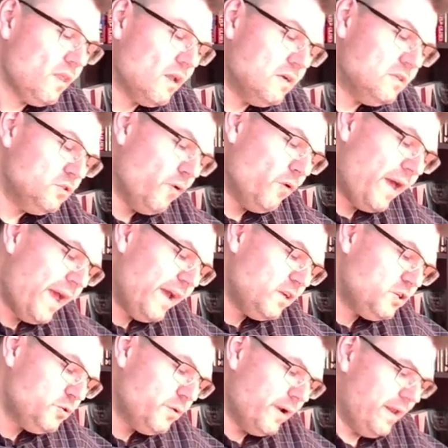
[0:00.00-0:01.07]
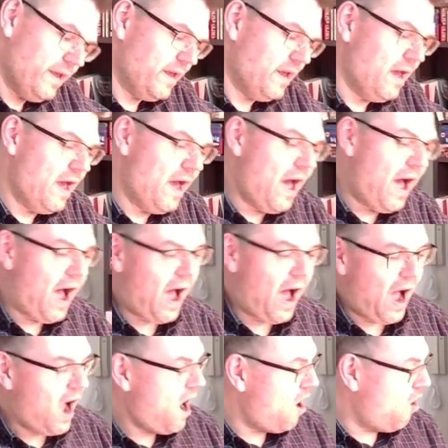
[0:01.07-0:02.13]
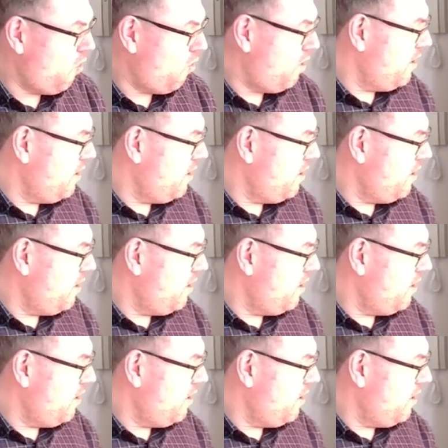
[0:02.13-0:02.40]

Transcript: So actually, how